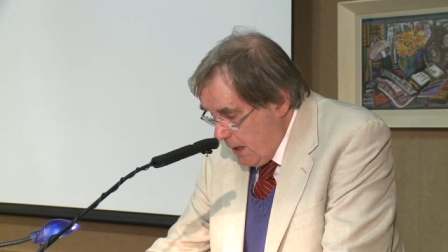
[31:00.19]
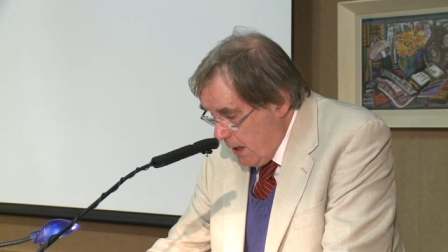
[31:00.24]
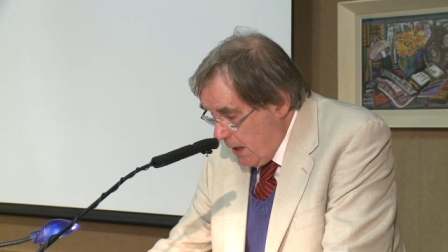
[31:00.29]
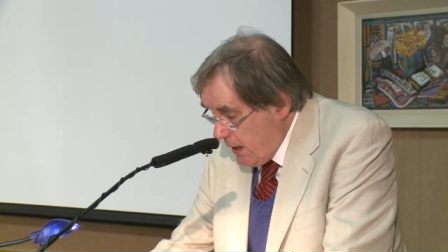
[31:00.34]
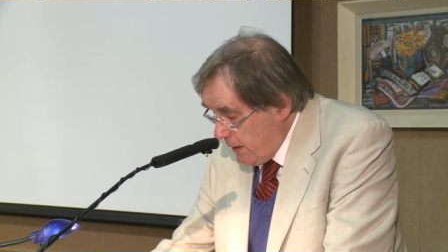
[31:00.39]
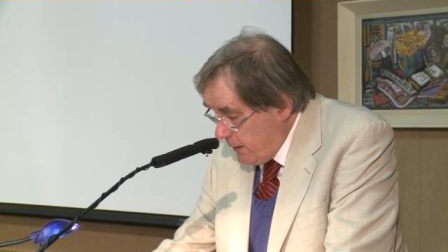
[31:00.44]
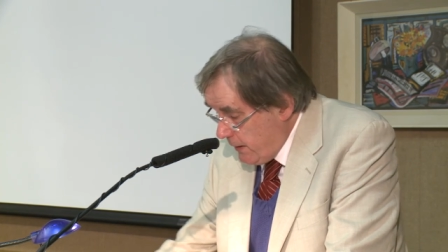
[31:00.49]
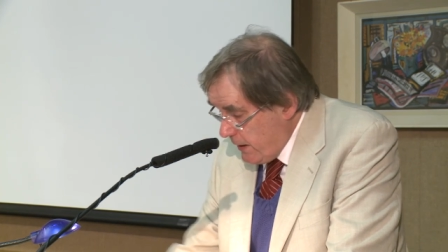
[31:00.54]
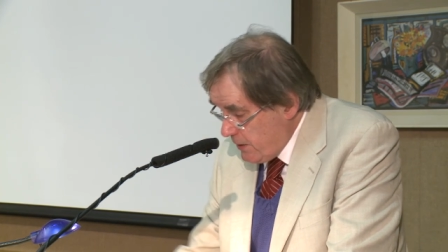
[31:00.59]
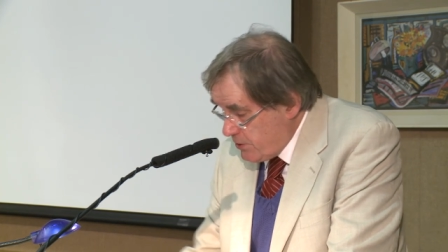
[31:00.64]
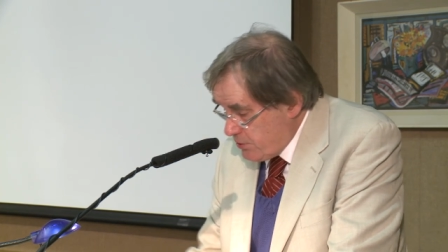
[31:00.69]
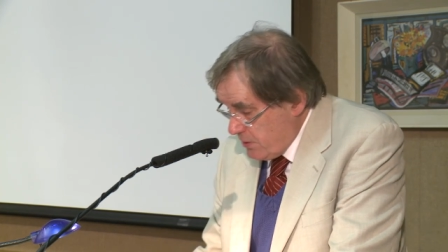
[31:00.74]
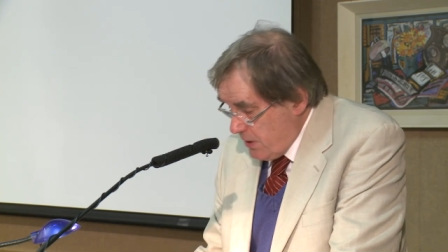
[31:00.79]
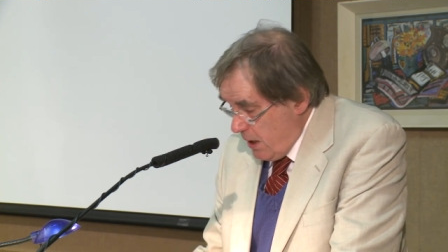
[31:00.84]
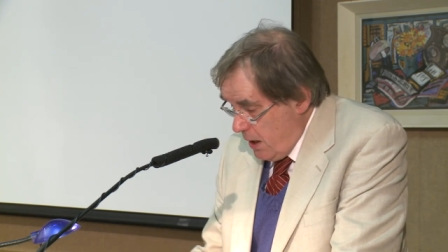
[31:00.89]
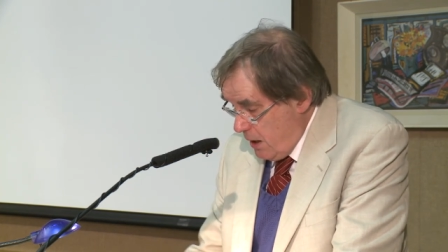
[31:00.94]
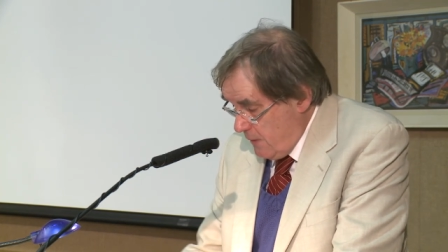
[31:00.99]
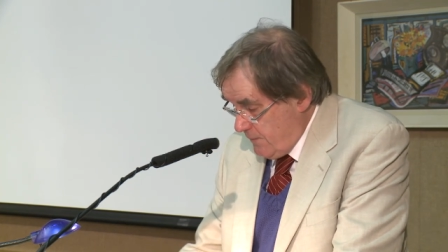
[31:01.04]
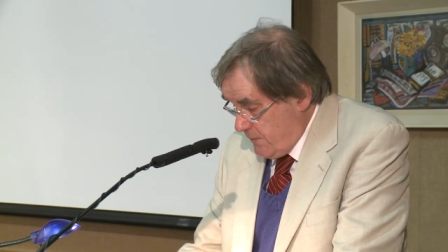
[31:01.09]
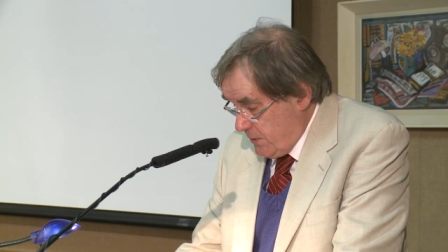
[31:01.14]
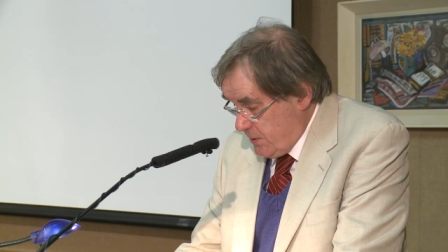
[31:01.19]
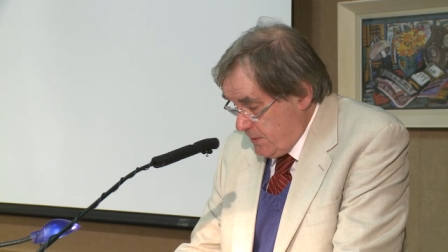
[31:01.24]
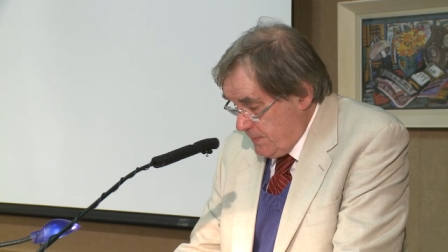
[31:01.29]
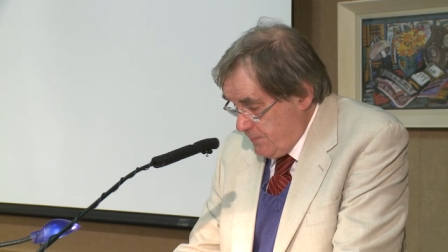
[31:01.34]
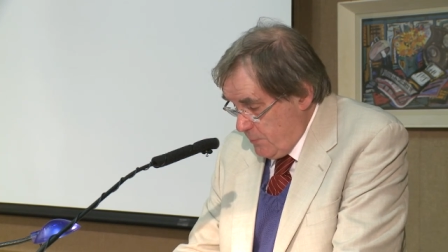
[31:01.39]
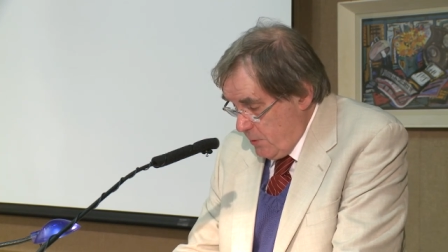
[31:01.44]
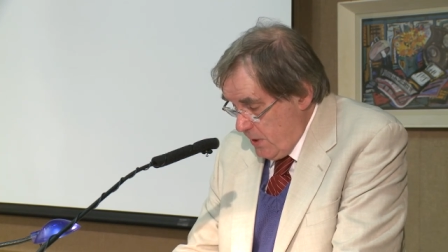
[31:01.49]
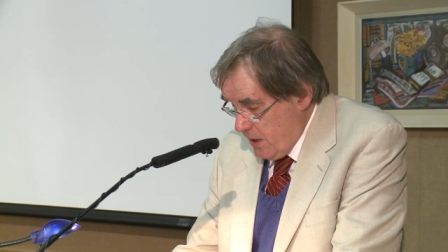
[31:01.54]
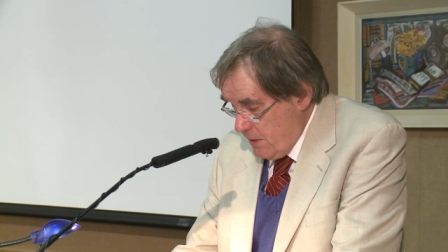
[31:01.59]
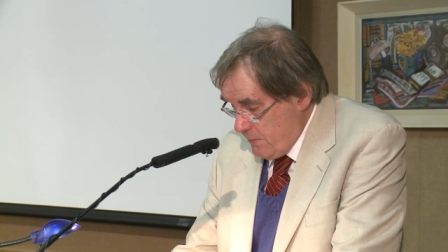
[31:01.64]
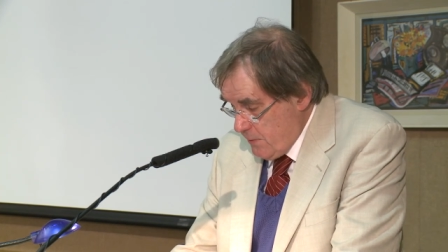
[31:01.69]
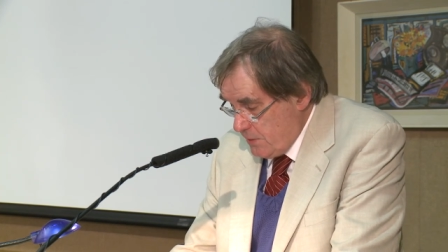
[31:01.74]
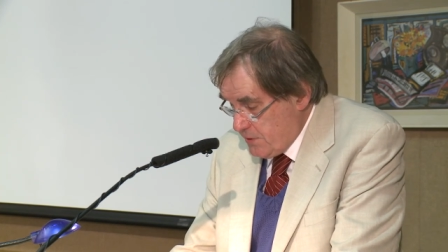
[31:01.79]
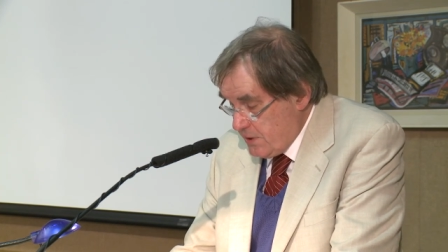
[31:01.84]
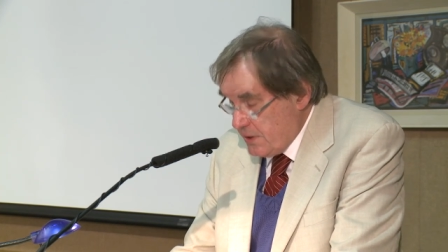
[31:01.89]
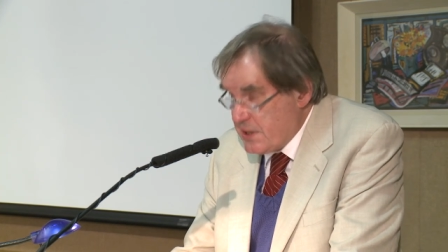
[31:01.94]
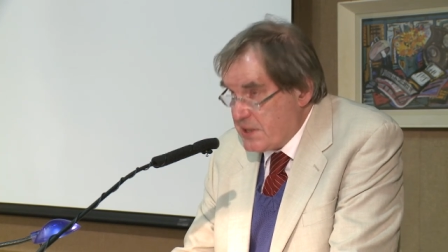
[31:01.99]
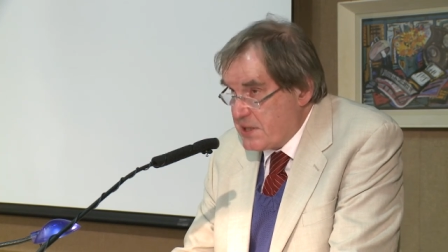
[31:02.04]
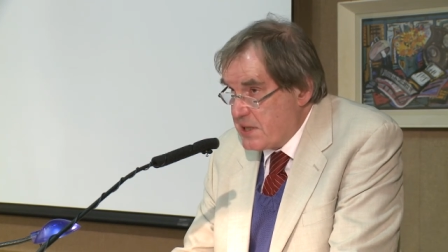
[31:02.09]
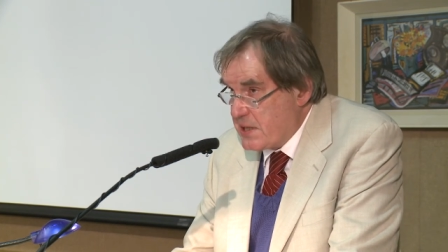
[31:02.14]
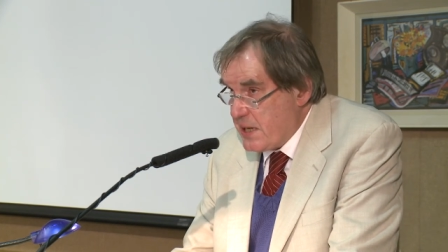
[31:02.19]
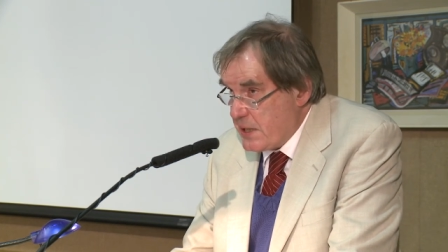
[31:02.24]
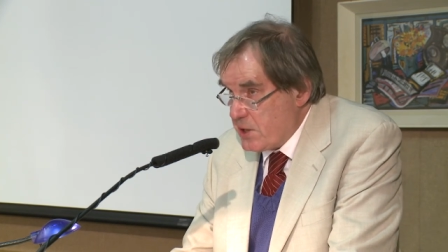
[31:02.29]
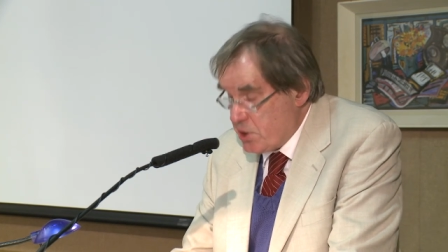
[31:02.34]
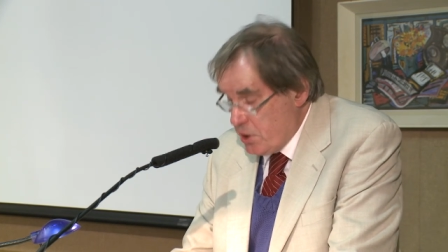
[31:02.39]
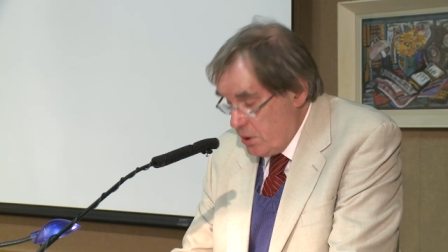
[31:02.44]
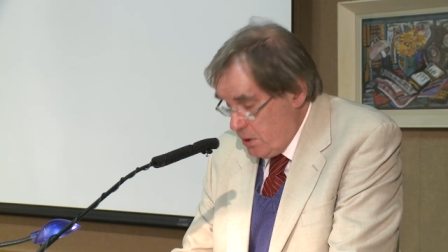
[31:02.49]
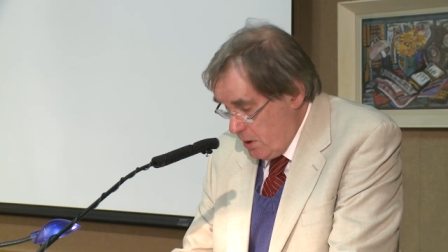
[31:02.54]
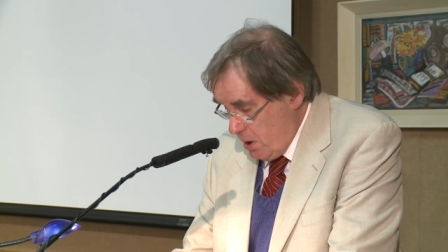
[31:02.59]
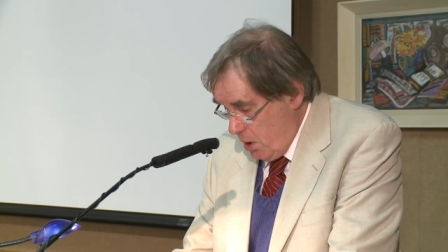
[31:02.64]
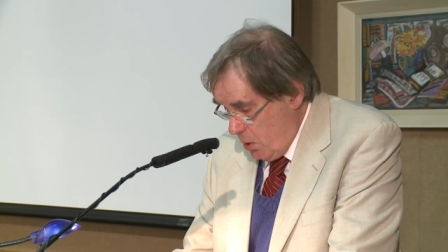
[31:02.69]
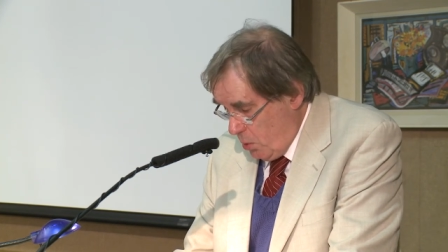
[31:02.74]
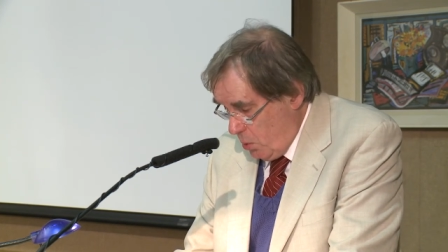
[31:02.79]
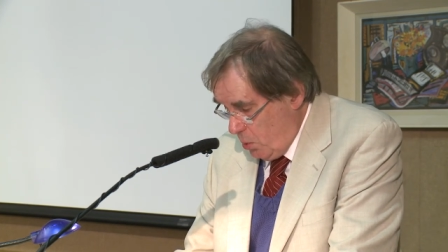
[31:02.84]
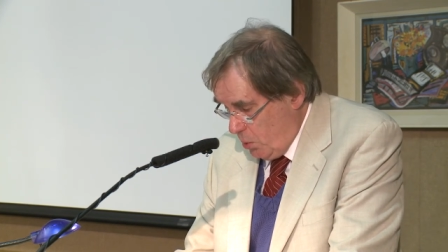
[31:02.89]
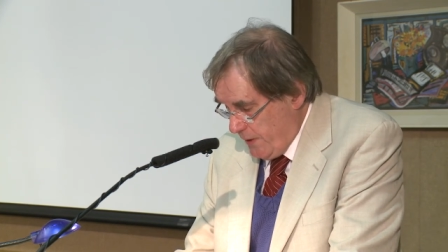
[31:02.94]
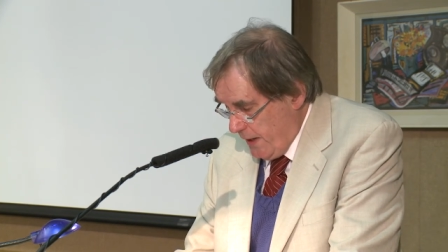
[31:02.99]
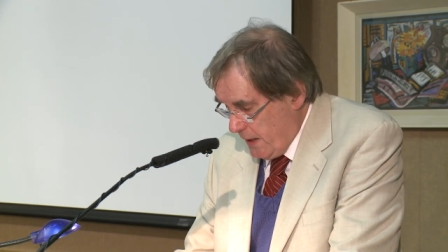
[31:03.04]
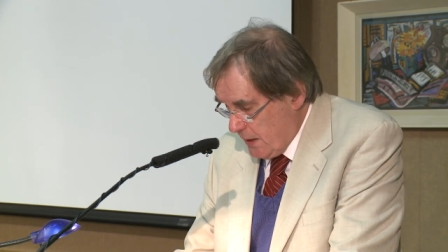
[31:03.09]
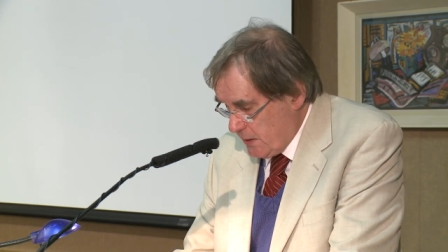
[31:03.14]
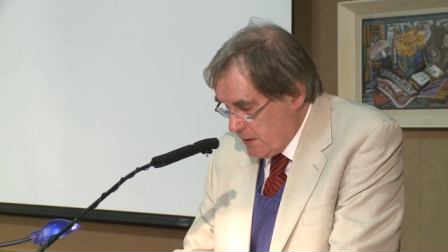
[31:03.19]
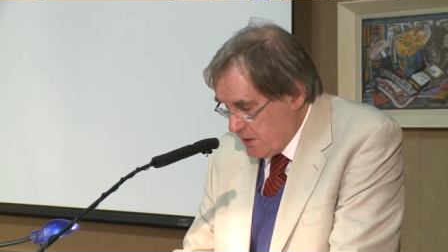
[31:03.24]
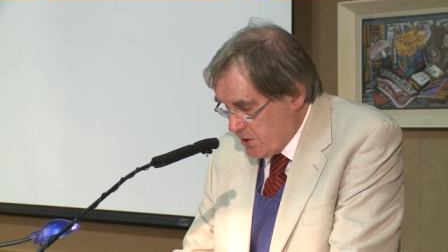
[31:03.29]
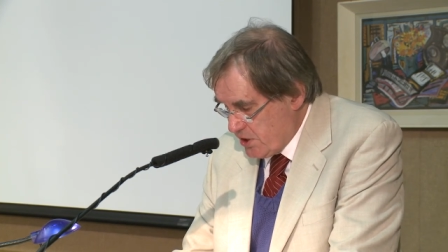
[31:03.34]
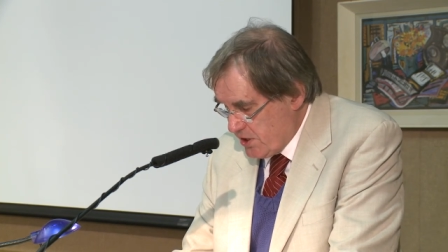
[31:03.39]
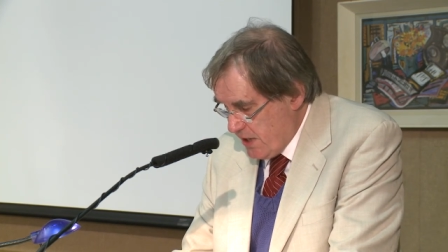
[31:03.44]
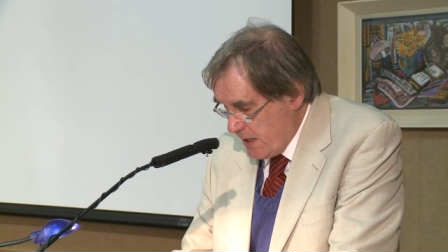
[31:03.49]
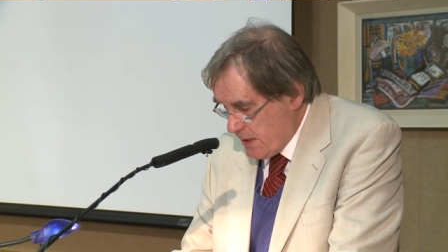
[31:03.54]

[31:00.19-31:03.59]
uh, and later at Harvard, where he wrote a dissertation on Old English